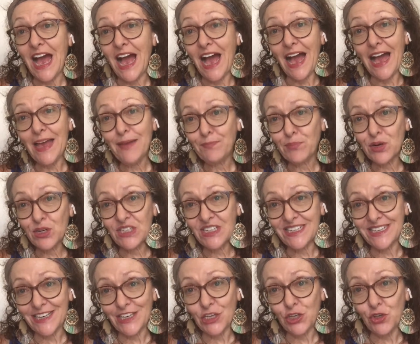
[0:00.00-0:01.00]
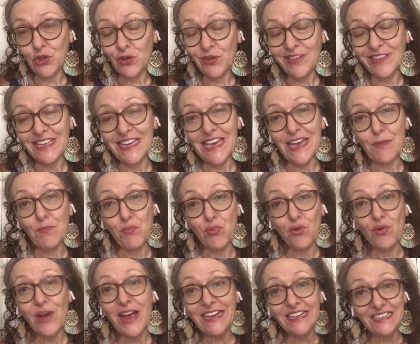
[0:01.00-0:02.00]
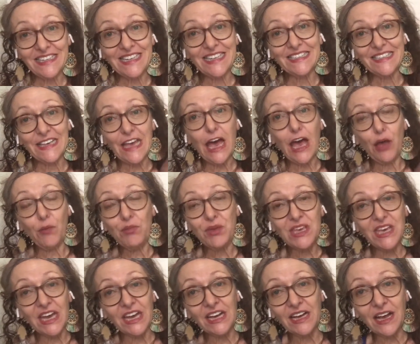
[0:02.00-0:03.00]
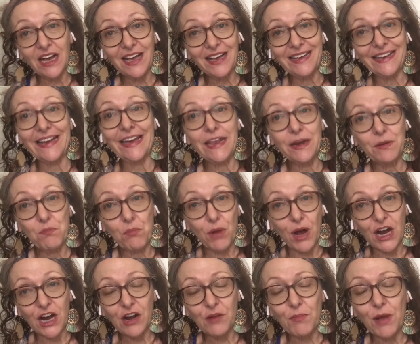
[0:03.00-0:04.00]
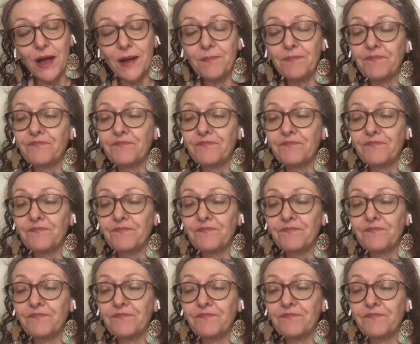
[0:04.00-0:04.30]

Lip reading: I particularly practice Abhyanga and Marma.